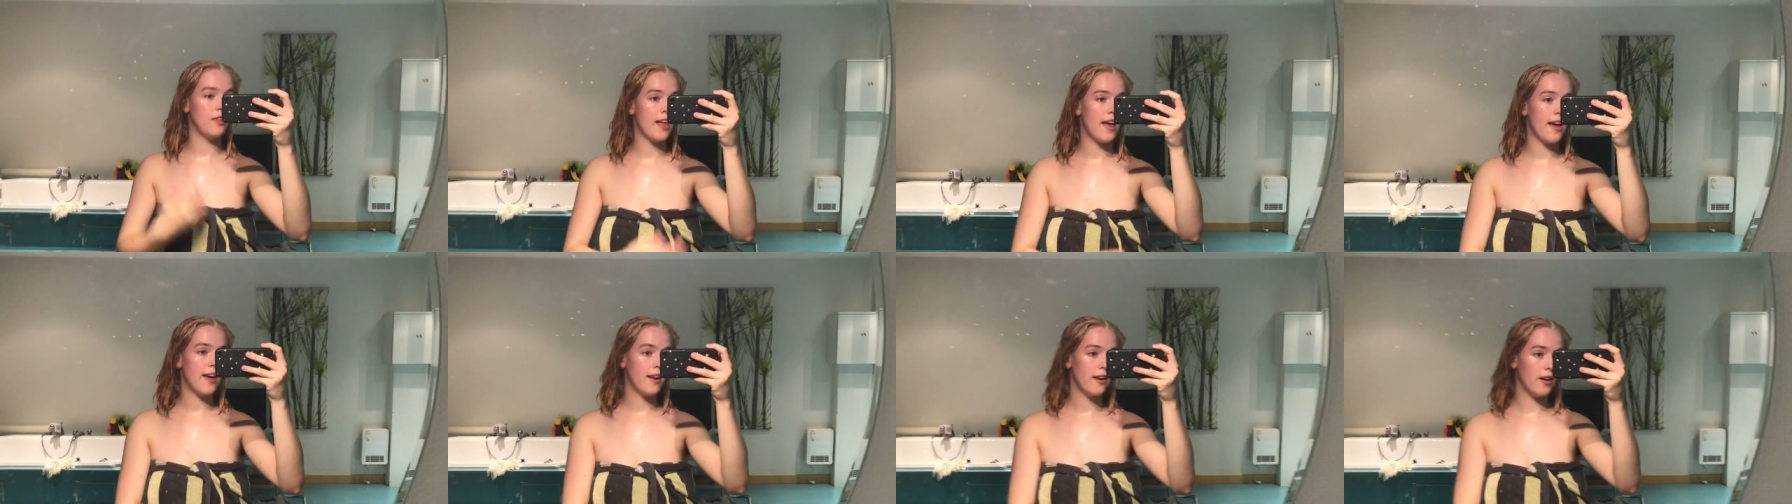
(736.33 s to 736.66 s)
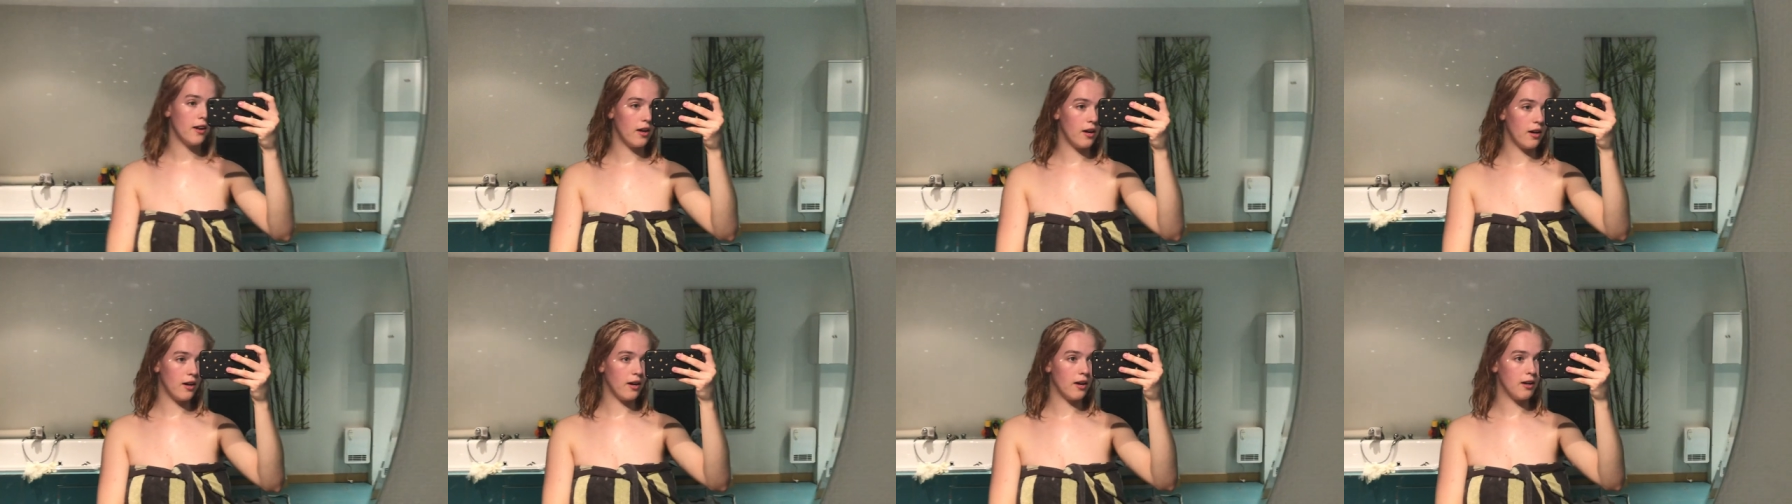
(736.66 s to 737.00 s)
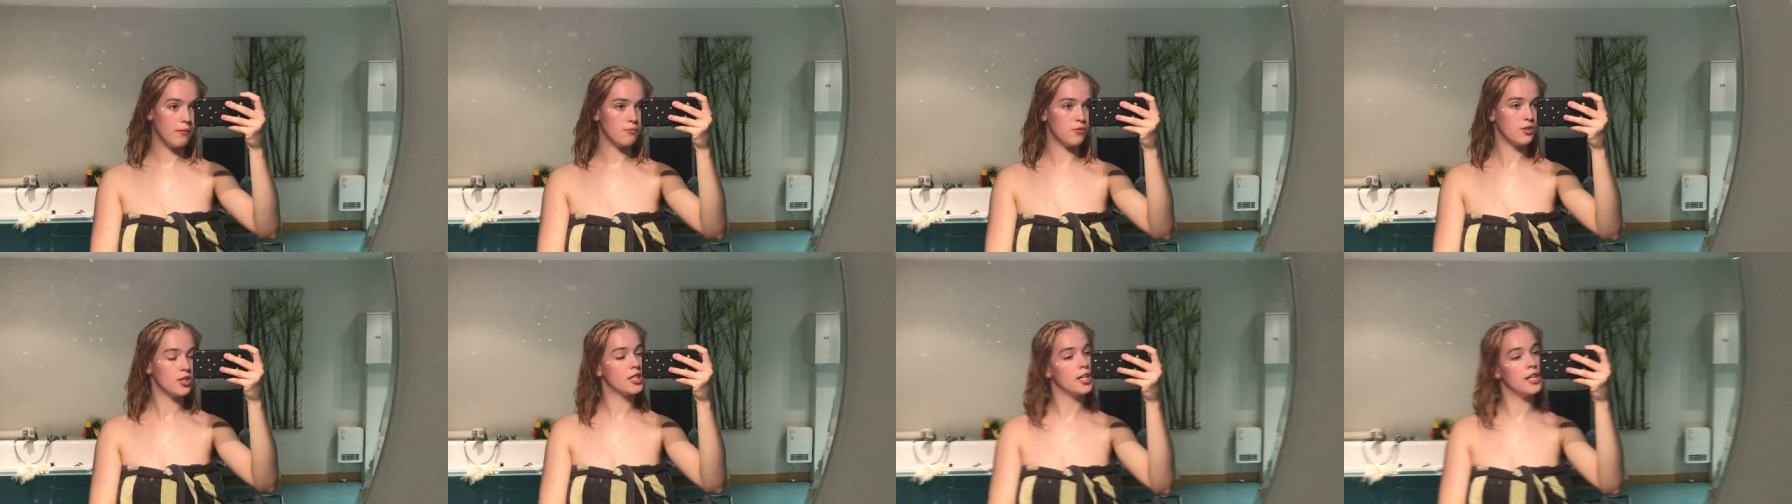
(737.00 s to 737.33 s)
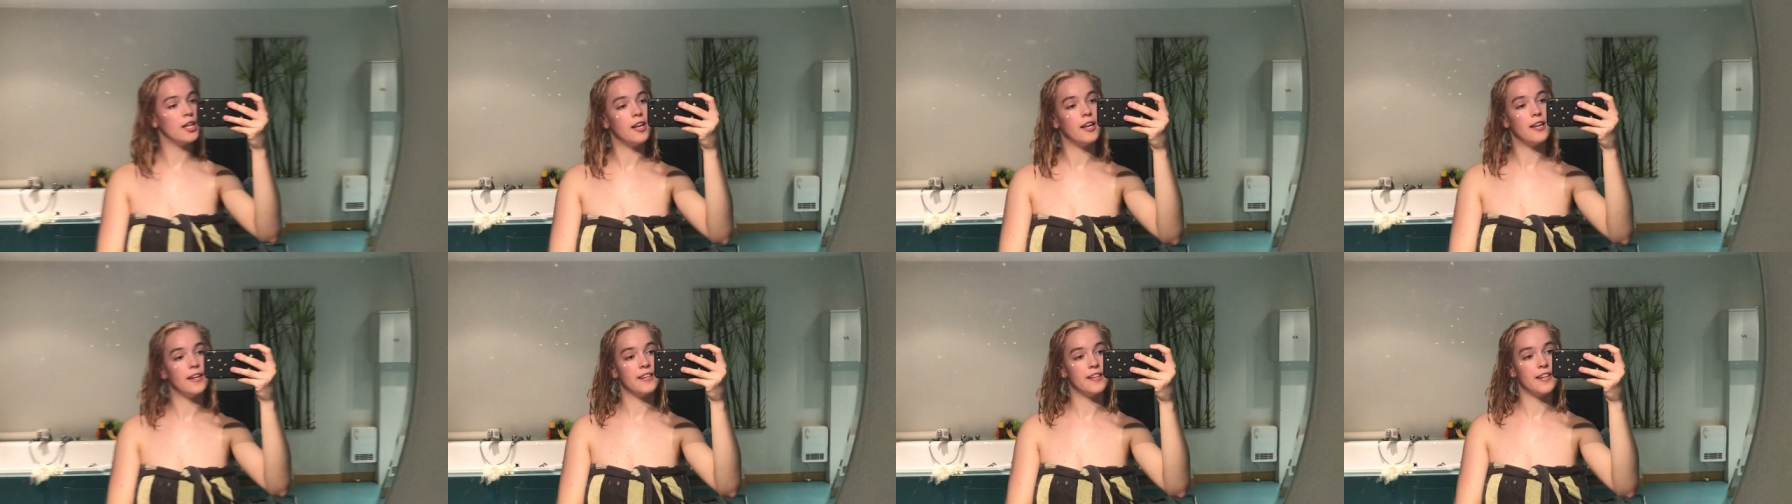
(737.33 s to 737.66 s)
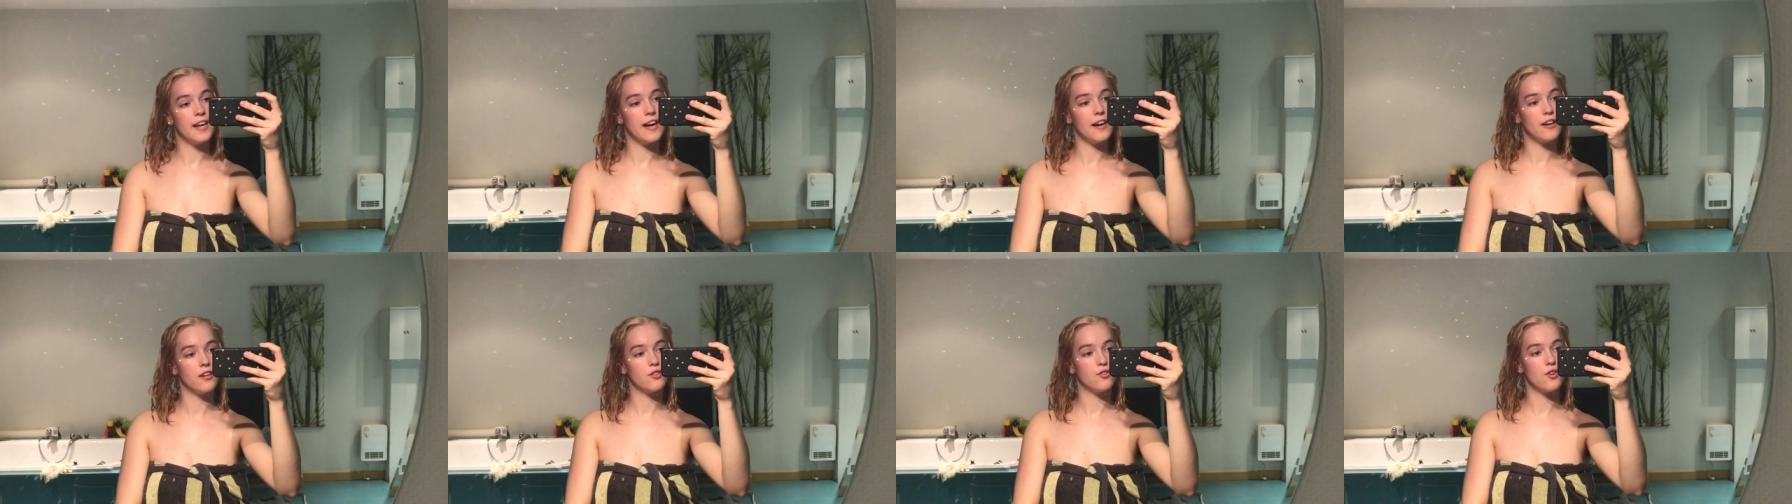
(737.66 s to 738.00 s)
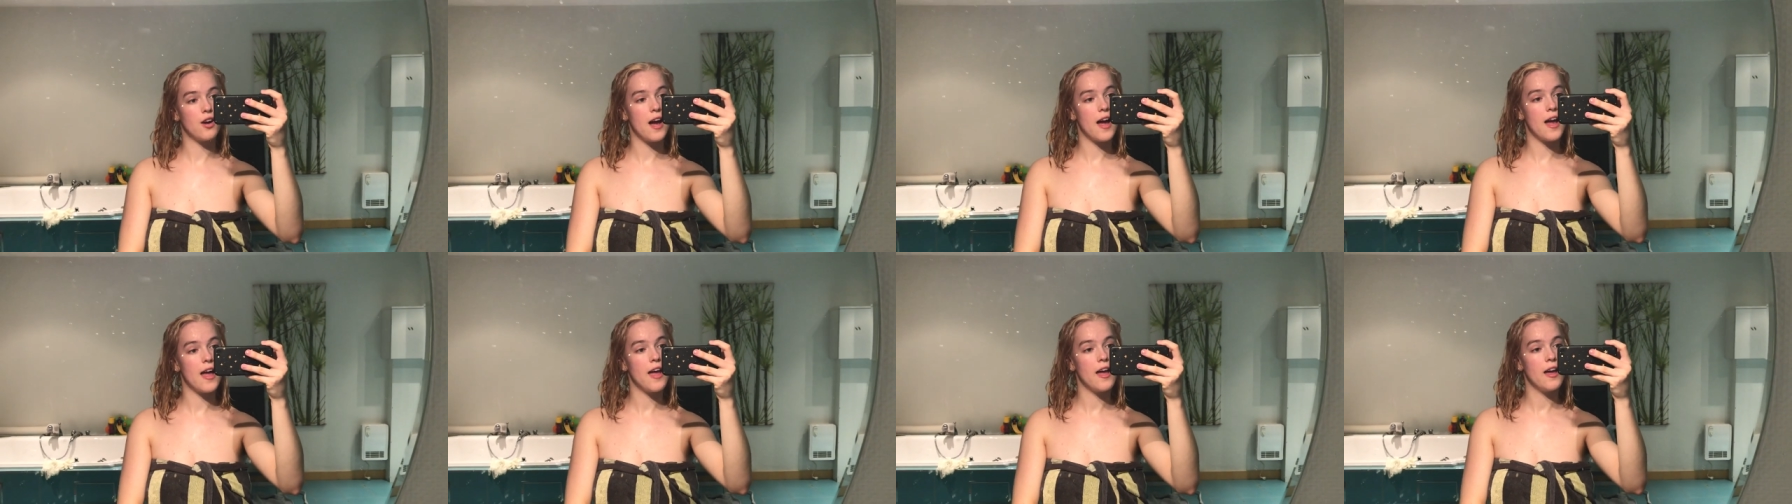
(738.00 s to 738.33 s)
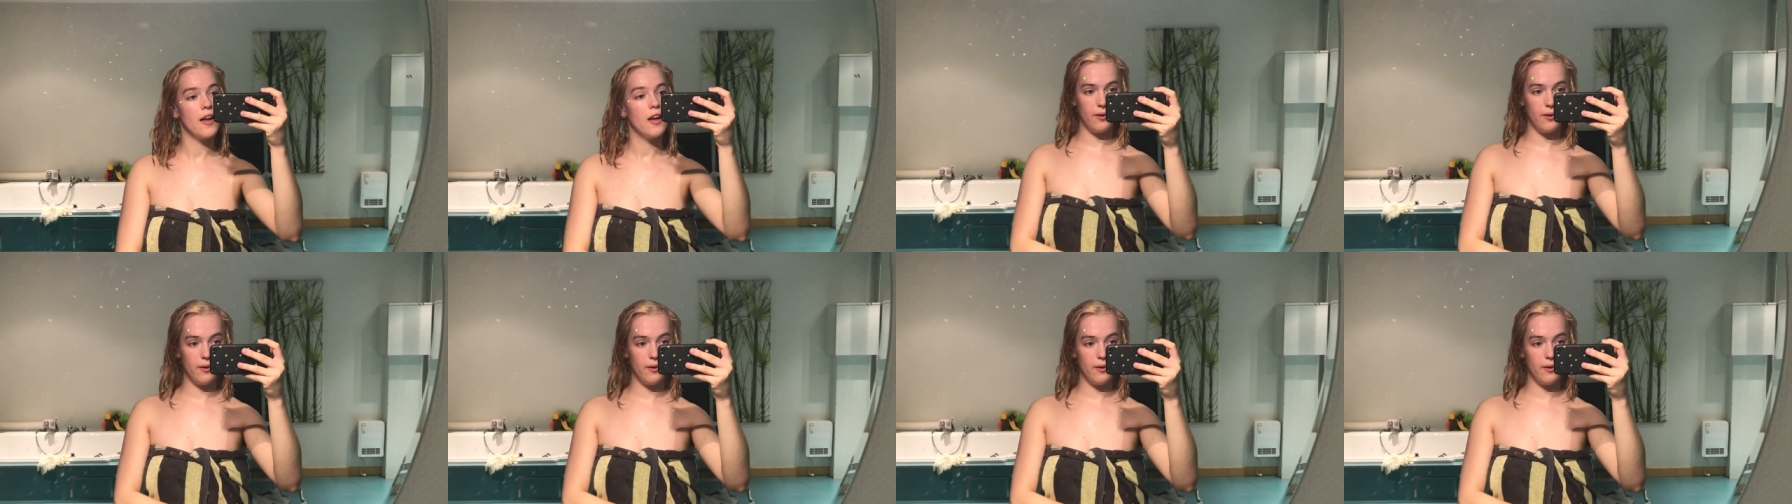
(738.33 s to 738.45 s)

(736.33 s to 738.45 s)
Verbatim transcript: that. Uh, I'm just gonna let it air dry.